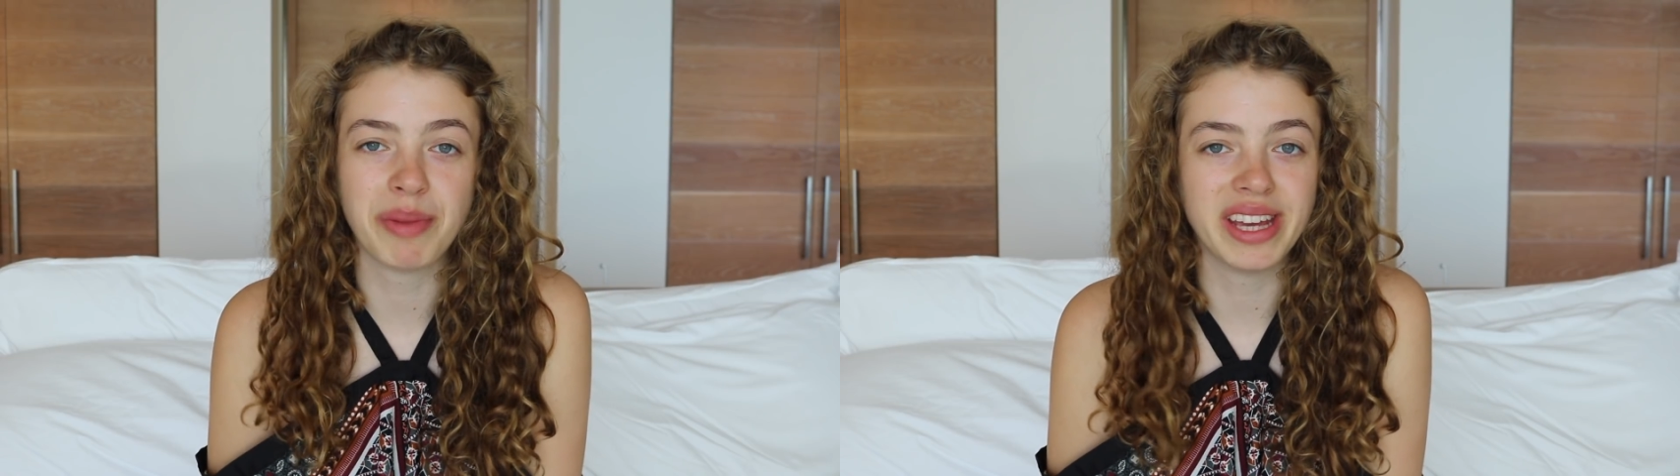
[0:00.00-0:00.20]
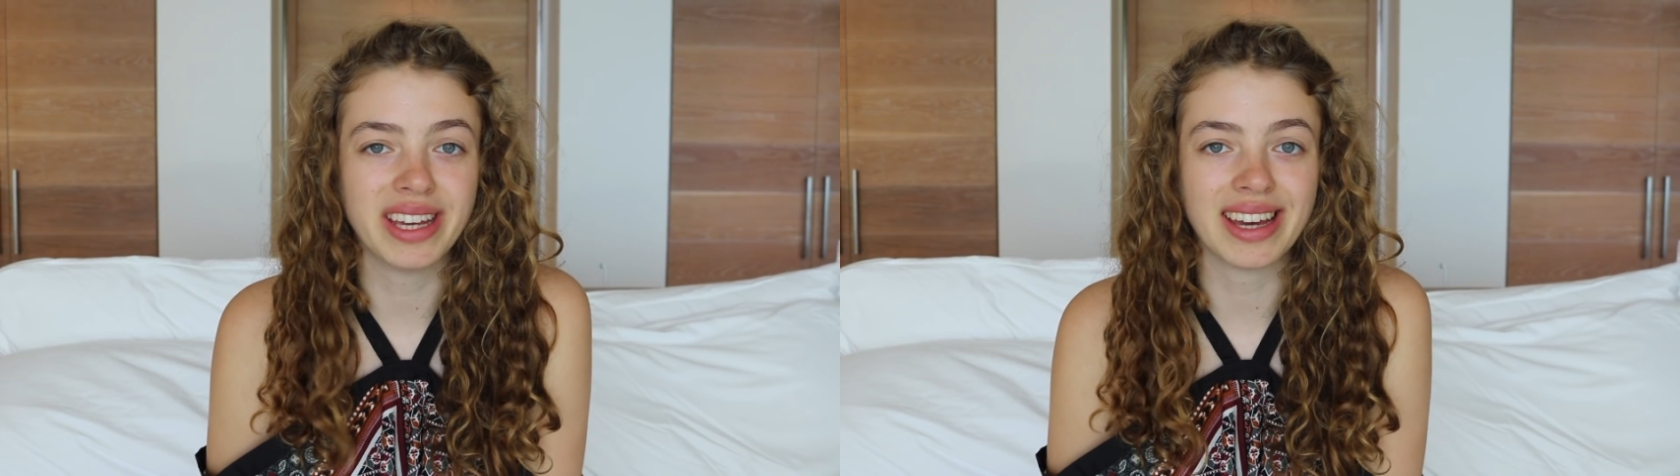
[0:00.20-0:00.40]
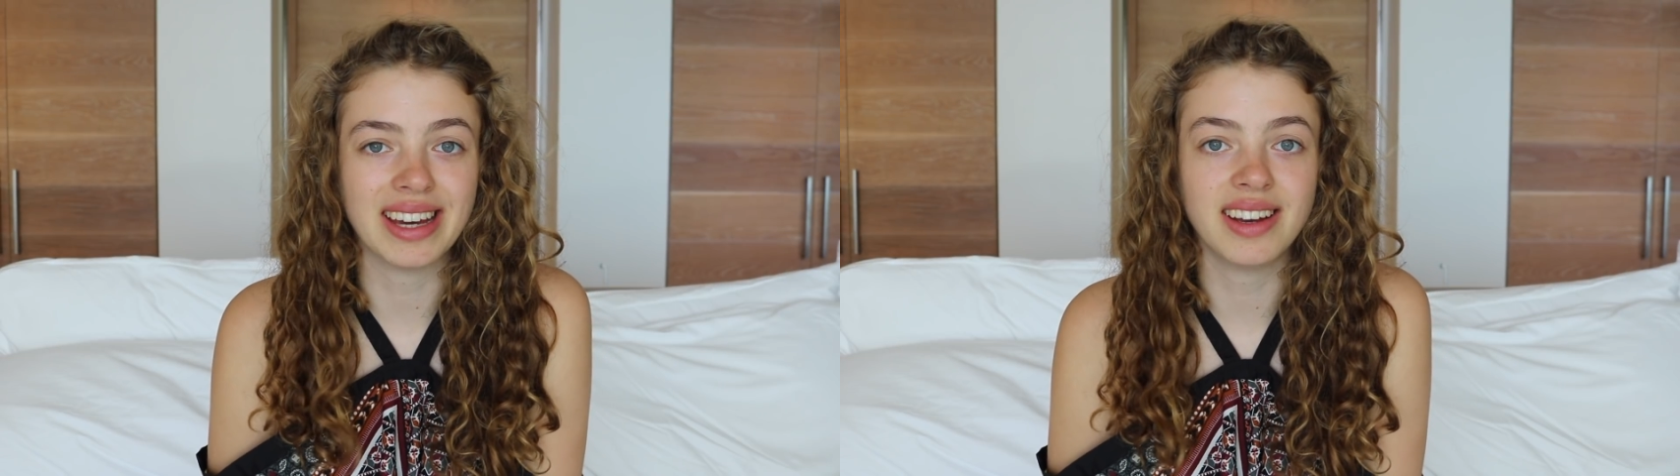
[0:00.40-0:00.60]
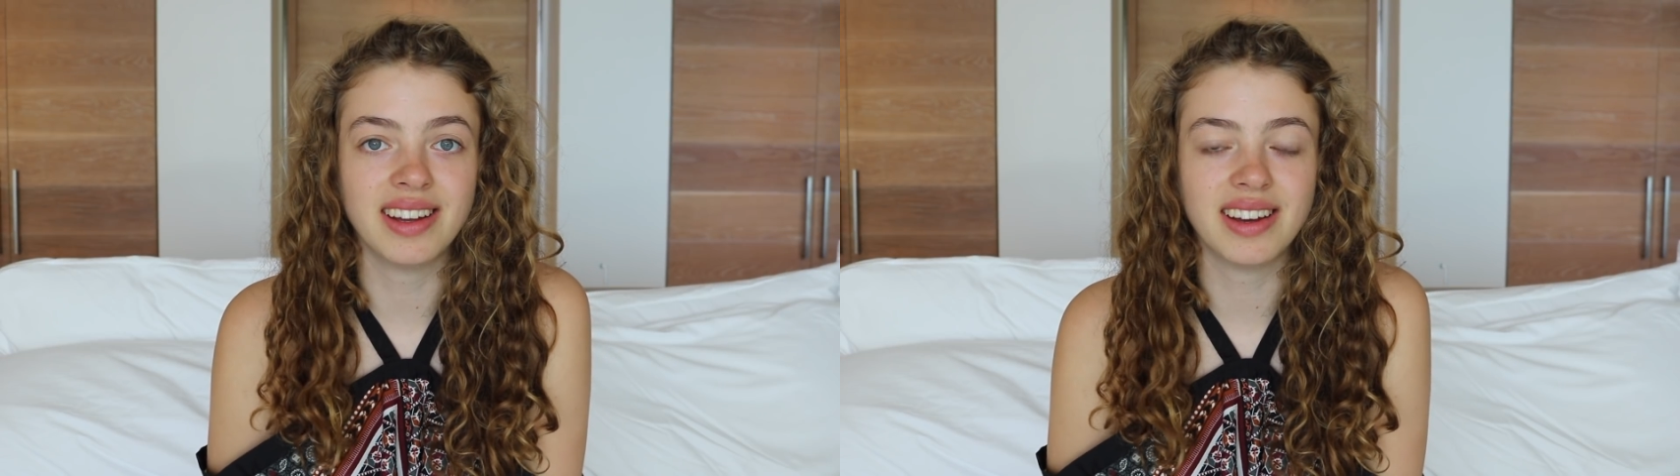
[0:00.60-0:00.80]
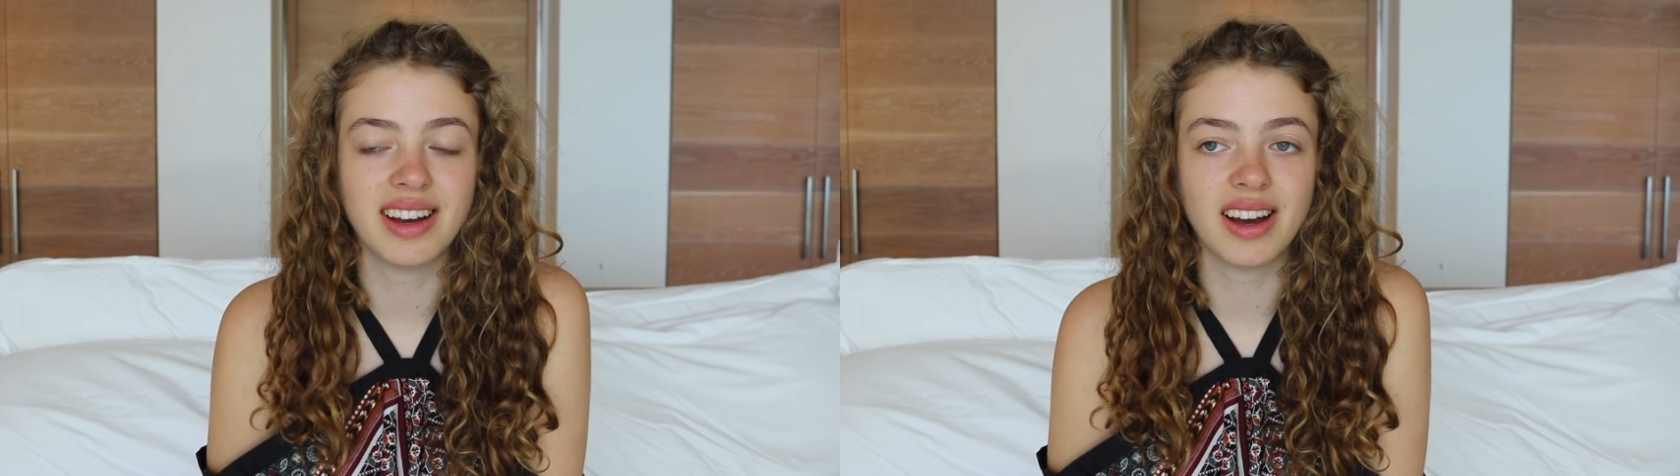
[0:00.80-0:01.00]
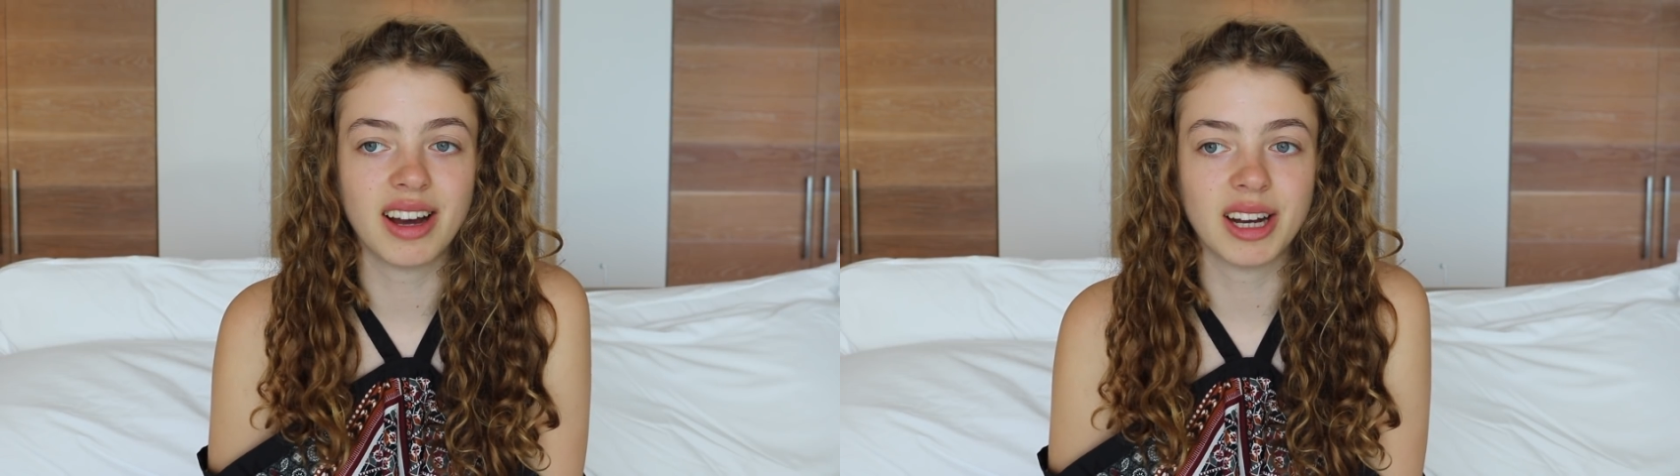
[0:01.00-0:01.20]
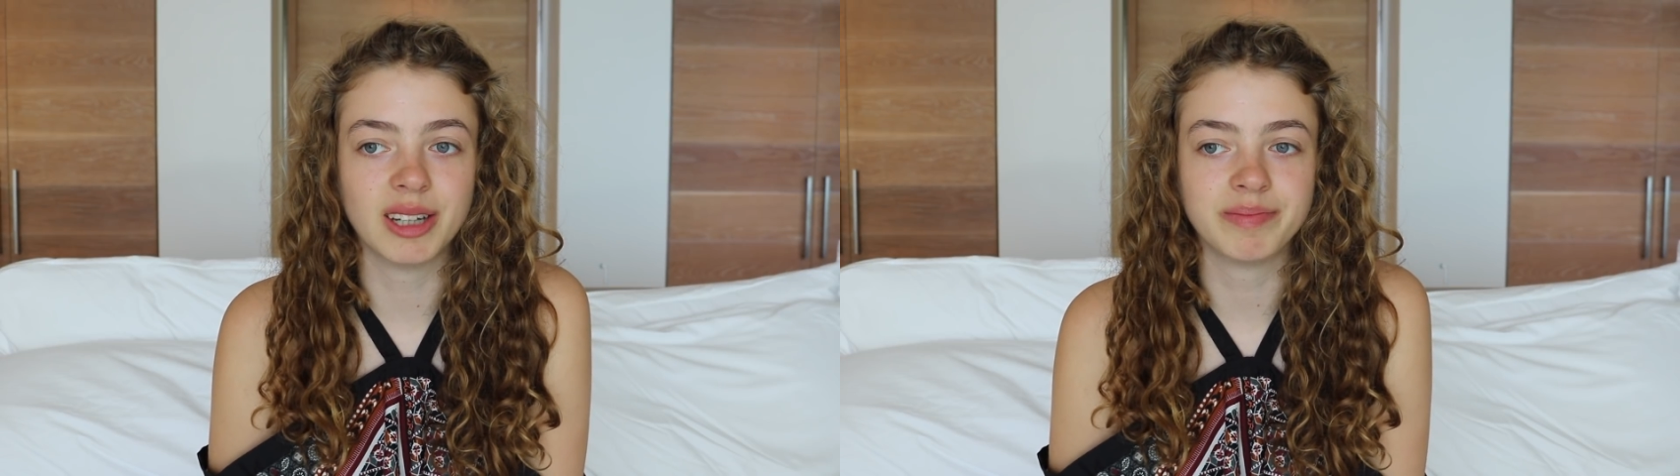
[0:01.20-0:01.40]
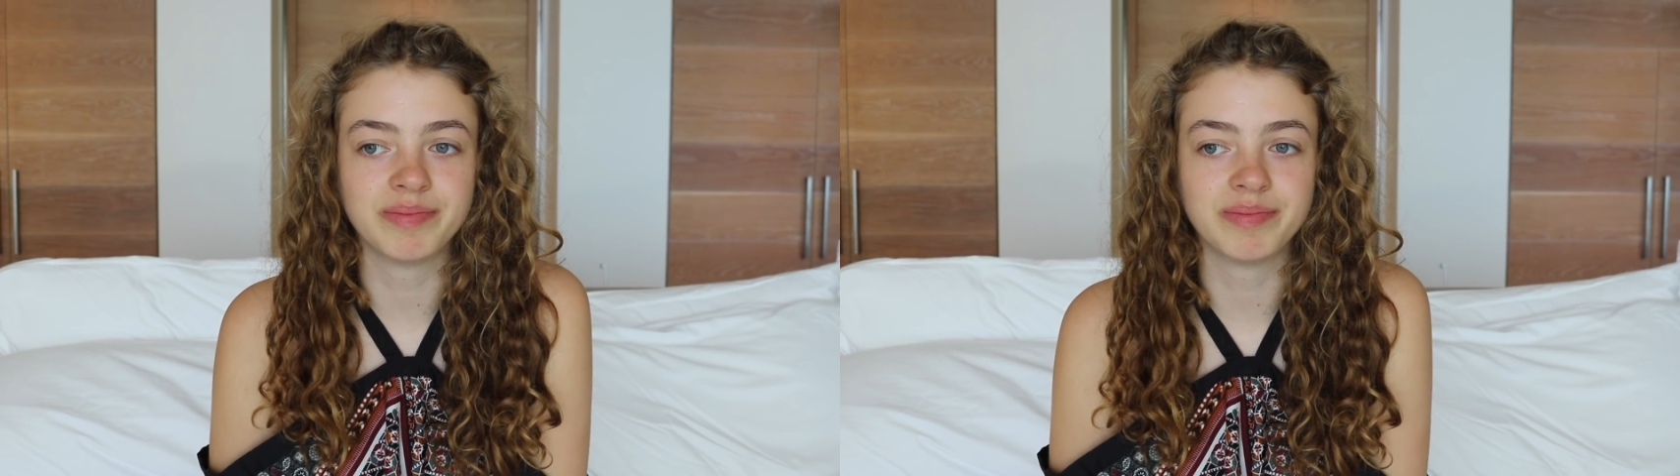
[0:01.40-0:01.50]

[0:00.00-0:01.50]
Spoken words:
make it. You